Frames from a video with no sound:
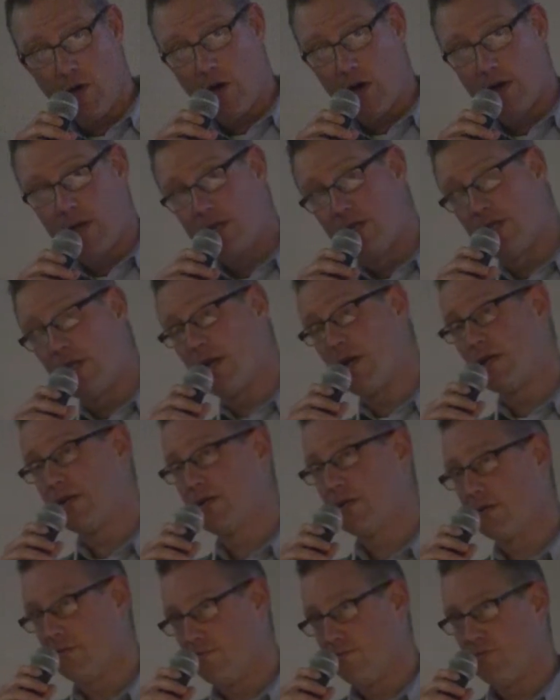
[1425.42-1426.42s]
or to,
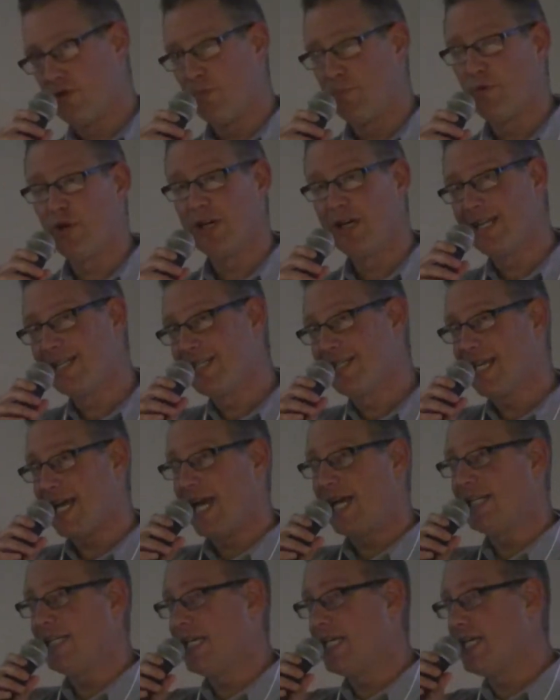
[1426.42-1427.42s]
to put it in
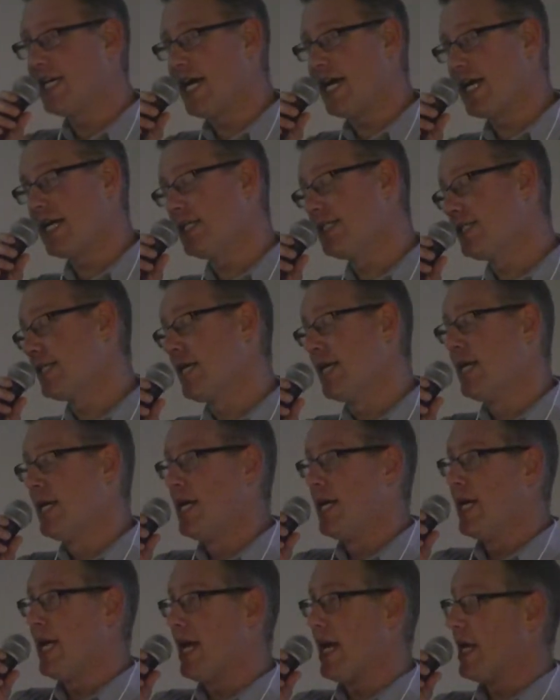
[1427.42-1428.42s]
Sanke kegs,
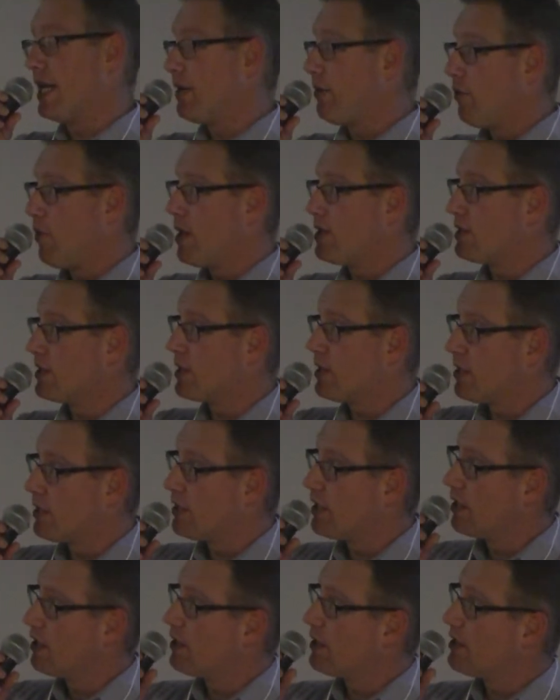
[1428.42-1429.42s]
and it wasn't
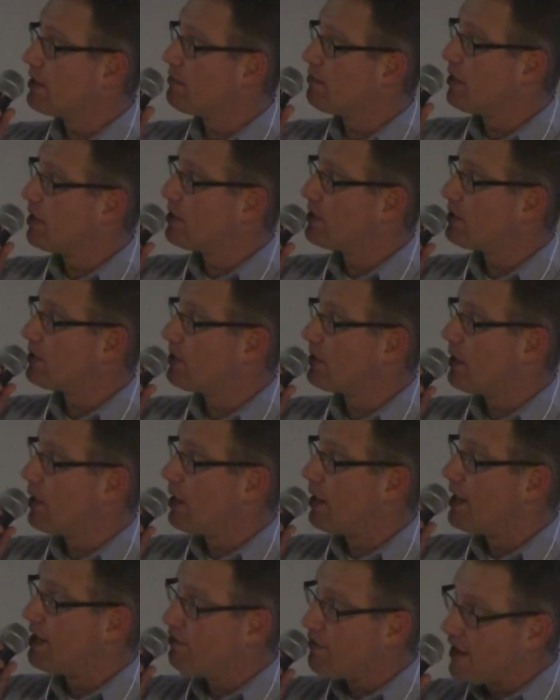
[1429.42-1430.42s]
nearly as much
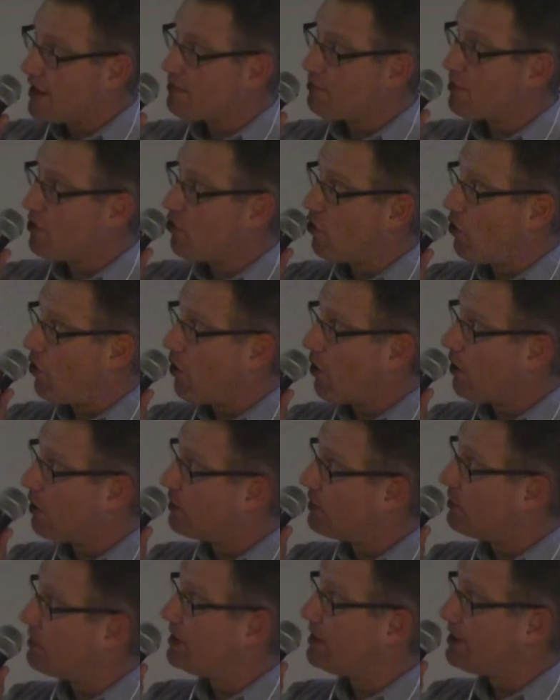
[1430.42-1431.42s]
investment
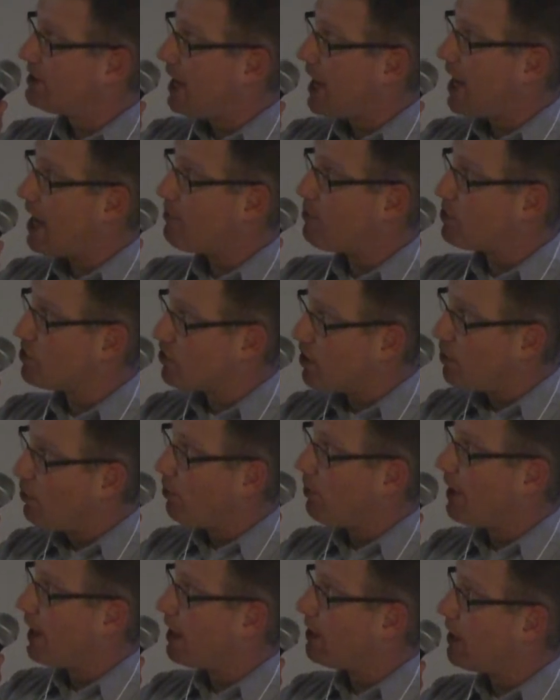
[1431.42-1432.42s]
or time and
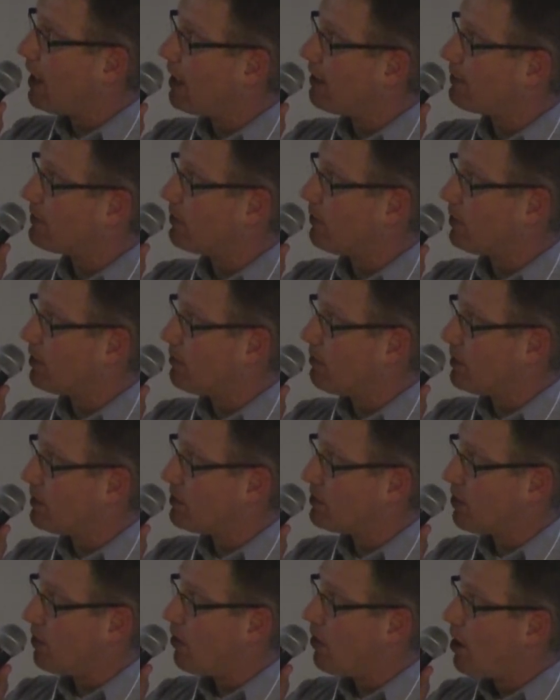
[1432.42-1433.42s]
trouble that I thought it was going to be.
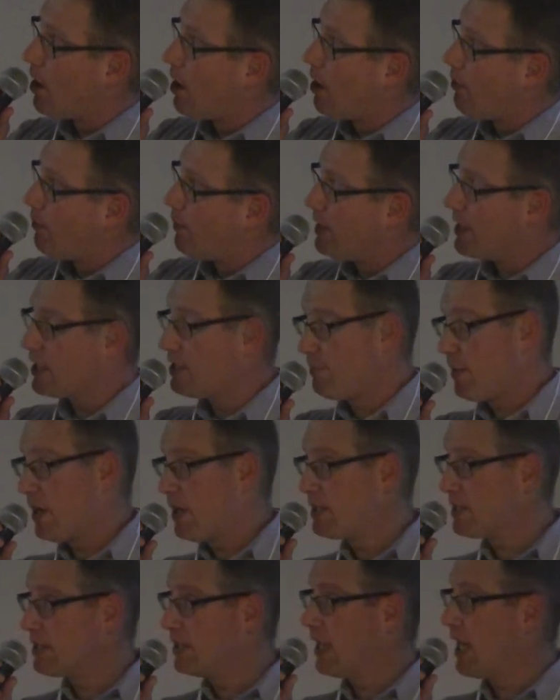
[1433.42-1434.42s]
So we
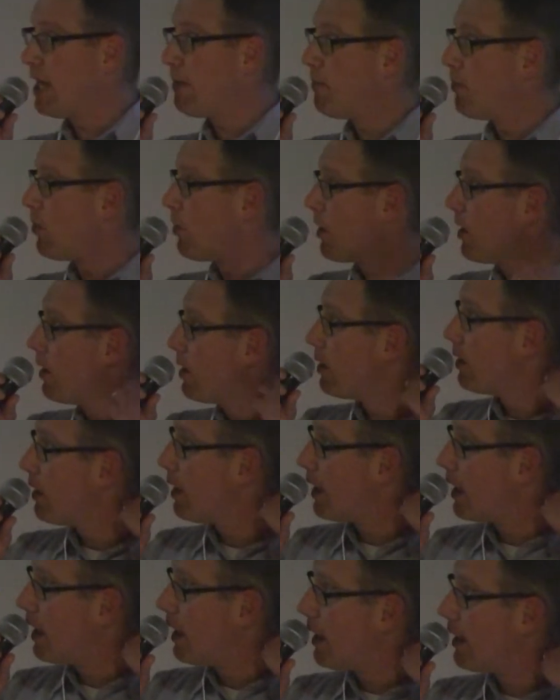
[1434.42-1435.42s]
experienced a lot more
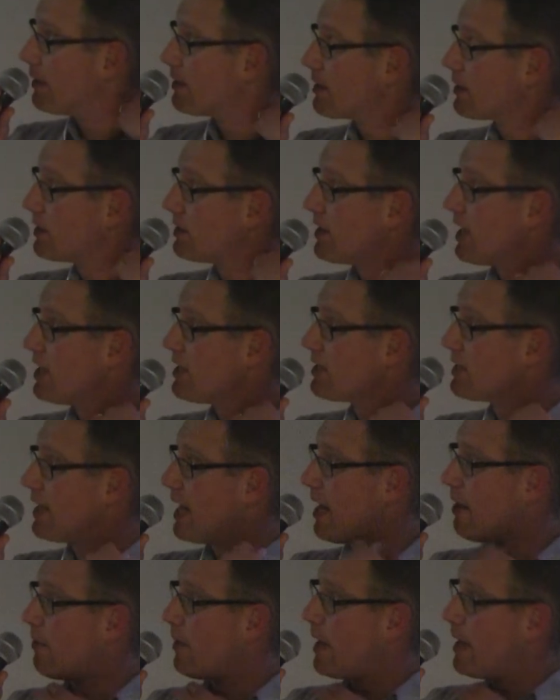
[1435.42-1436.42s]
uh, success
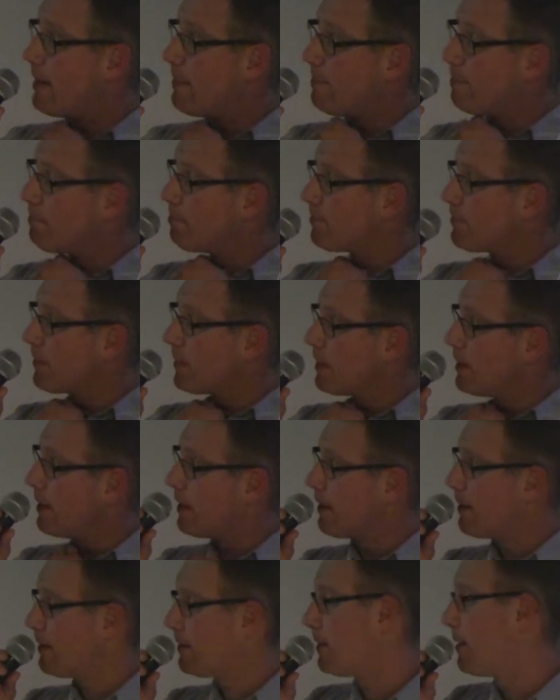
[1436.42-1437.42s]
that way,
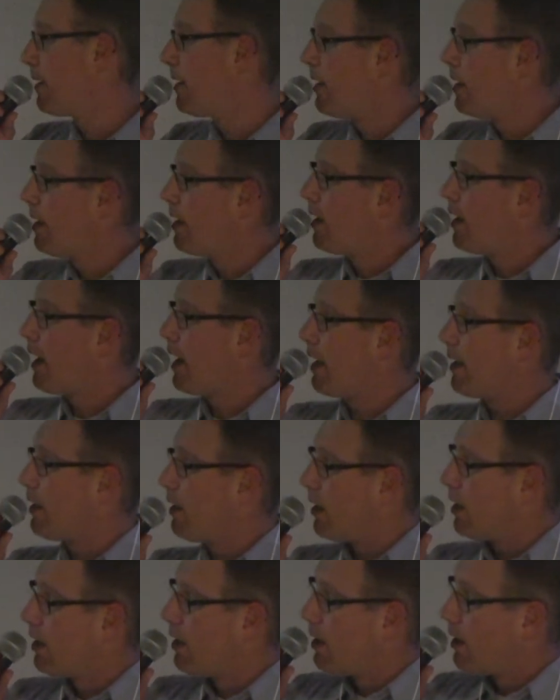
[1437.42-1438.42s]
and
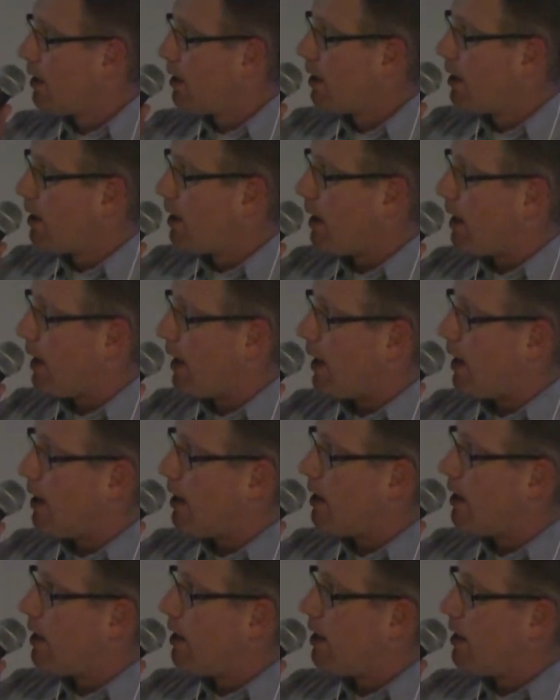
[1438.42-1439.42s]
I. Uh,
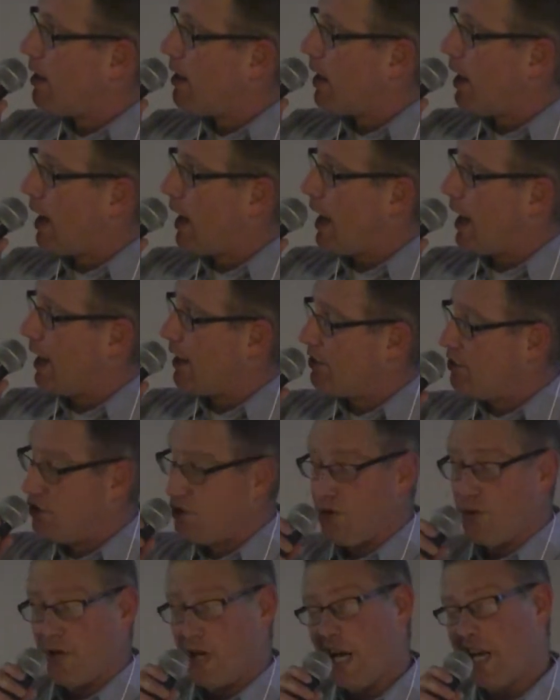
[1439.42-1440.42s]
I
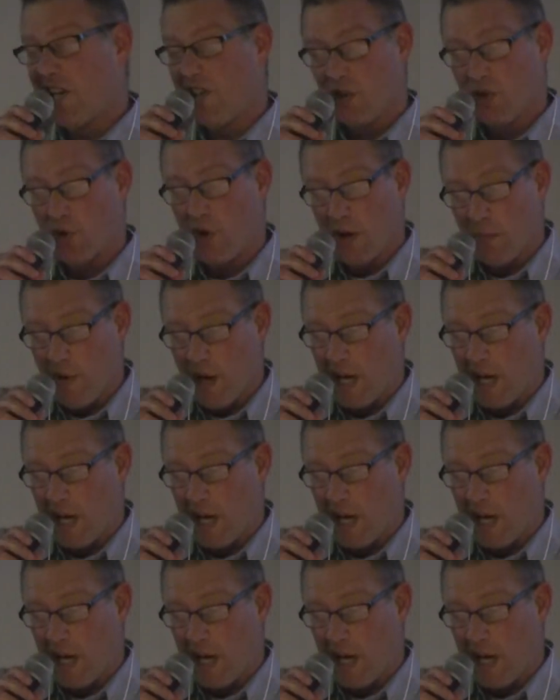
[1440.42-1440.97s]
do not enjoy